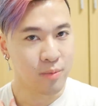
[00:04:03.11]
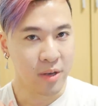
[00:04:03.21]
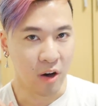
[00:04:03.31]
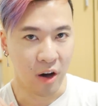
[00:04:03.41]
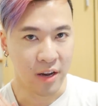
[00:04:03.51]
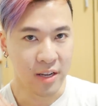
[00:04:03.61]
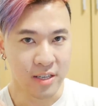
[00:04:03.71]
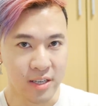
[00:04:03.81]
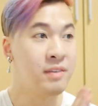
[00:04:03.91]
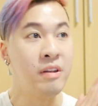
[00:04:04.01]
will be on
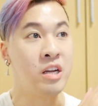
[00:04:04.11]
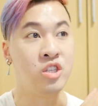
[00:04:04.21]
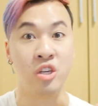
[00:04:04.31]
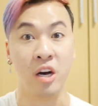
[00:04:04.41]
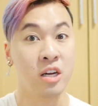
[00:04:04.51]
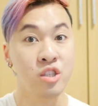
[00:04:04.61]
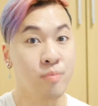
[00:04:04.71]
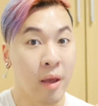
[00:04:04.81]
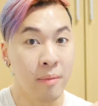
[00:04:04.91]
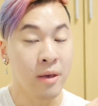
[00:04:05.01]
it. Even a judge,
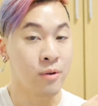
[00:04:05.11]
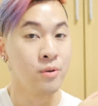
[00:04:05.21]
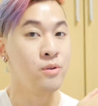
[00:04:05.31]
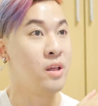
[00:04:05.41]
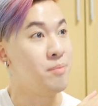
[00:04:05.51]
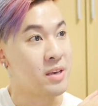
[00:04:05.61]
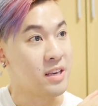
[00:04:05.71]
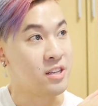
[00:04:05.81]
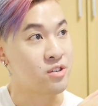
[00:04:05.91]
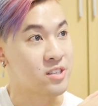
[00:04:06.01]
maybe? Ooh, that'd be
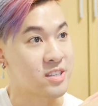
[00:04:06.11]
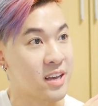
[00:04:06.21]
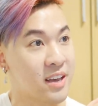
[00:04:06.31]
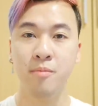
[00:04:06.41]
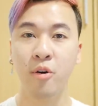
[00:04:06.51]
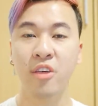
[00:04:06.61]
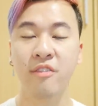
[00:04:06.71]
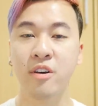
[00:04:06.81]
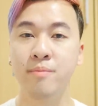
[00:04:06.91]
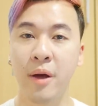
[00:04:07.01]
interesting. Both
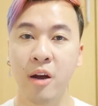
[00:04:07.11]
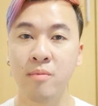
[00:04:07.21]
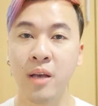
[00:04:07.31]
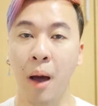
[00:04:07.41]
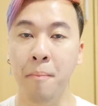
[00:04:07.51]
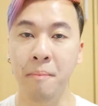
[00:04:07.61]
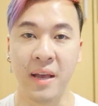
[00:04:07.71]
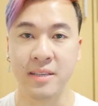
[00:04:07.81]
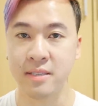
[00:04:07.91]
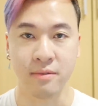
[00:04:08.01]
have comparably
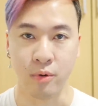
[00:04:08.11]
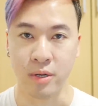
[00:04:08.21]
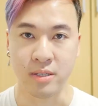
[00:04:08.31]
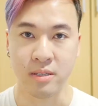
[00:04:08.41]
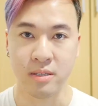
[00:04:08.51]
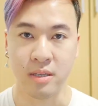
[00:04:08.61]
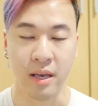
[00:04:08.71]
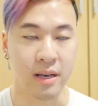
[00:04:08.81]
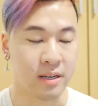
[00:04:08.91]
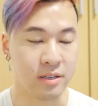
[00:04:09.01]
amazing voices,
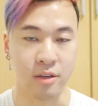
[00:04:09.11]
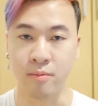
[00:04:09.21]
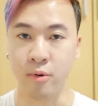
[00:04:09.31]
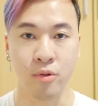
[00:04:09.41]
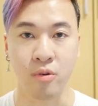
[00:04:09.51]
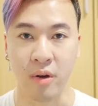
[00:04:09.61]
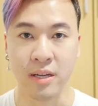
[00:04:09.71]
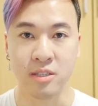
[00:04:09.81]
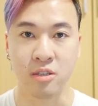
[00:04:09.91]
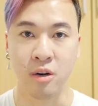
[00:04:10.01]
and they're both
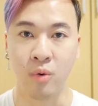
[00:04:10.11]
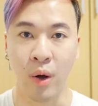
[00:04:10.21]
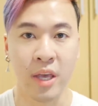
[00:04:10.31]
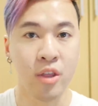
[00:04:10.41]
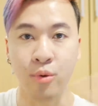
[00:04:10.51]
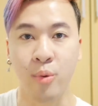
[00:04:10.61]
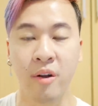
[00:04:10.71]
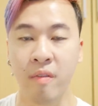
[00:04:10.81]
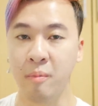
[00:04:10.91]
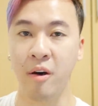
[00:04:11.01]
great, so either one
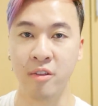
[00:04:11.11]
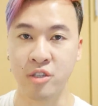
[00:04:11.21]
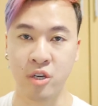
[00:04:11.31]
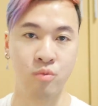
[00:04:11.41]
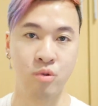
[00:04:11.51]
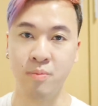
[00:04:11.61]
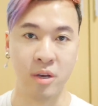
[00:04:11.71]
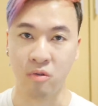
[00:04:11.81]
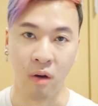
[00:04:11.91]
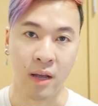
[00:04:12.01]
of them on the show would be
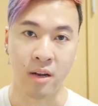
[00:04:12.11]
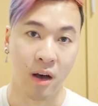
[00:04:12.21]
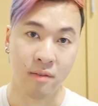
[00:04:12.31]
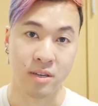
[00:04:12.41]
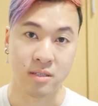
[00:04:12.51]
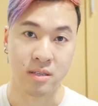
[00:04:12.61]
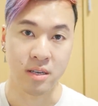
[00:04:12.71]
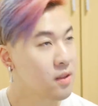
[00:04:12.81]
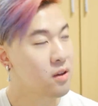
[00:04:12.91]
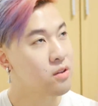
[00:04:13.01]
great, obviously.
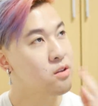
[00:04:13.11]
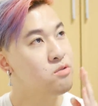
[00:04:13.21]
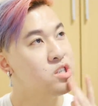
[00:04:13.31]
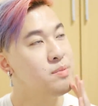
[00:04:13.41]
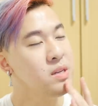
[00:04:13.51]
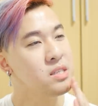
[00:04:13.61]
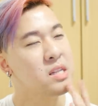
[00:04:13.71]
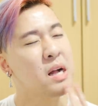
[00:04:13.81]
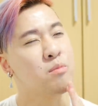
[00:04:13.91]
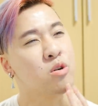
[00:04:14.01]
Although Jimin is a
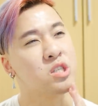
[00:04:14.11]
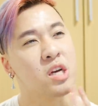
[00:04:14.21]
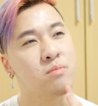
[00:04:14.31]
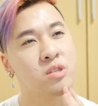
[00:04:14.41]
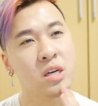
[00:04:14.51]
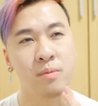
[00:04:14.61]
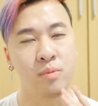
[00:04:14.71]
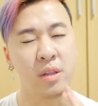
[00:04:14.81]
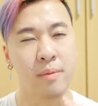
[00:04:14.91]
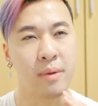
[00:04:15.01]
lot more chum-chum
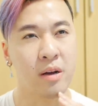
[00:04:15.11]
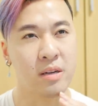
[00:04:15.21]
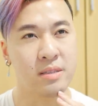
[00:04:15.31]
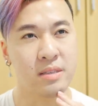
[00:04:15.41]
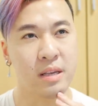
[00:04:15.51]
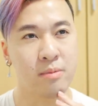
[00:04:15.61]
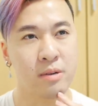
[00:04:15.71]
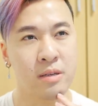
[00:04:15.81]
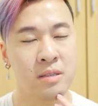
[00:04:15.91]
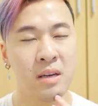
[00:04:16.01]
with American
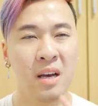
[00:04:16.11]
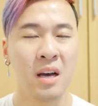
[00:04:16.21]
celebrities.